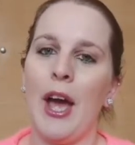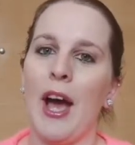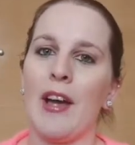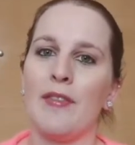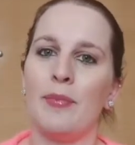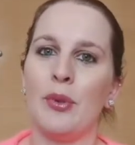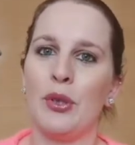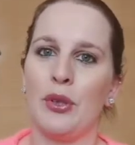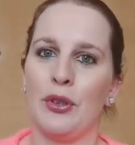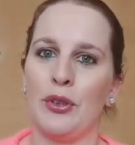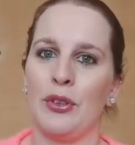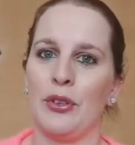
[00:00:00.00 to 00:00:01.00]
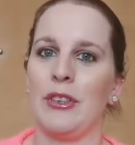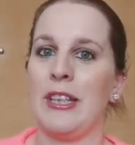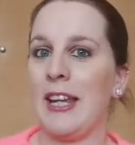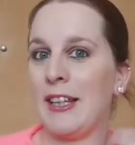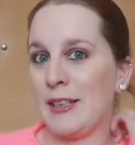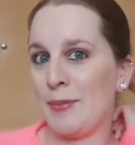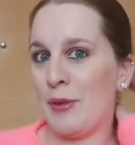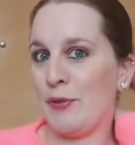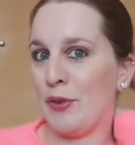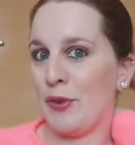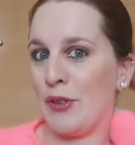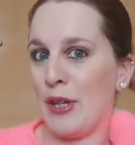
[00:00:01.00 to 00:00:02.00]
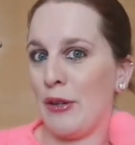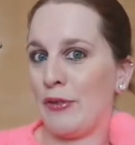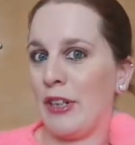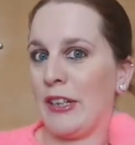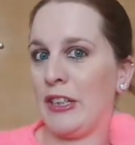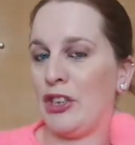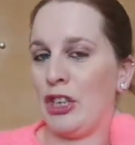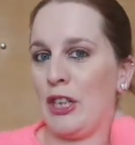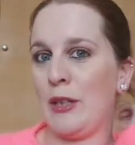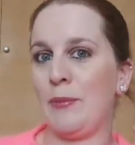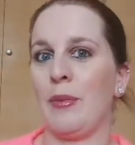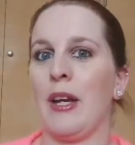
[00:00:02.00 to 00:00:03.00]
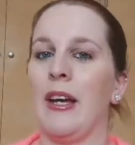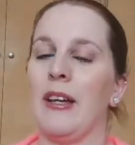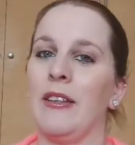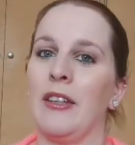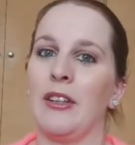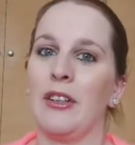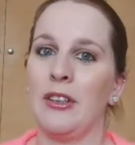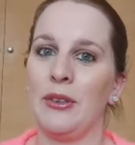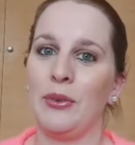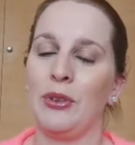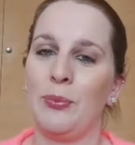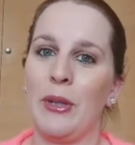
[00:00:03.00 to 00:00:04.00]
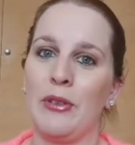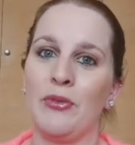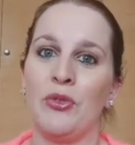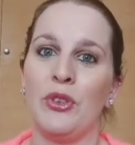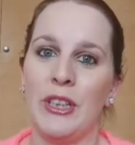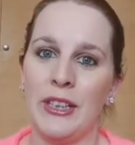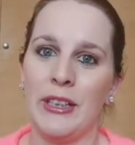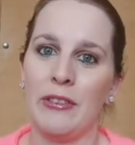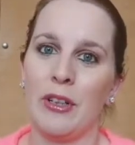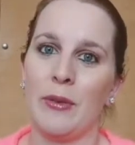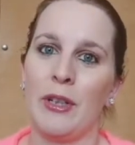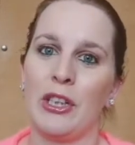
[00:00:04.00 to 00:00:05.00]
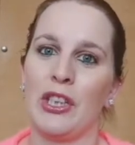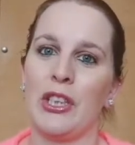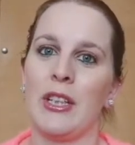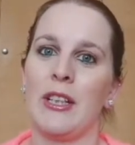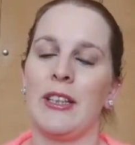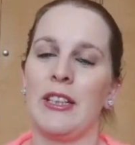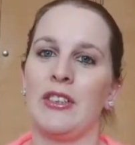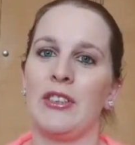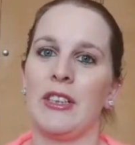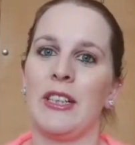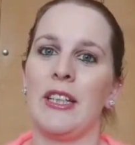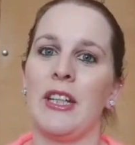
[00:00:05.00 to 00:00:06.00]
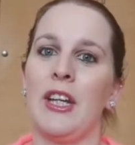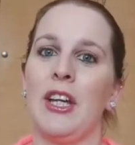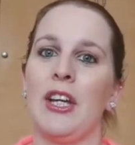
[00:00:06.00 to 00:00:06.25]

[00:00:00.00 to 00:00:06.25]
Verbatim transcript: I've bought nails before that are really cheap and the glue's been really rubbish that literally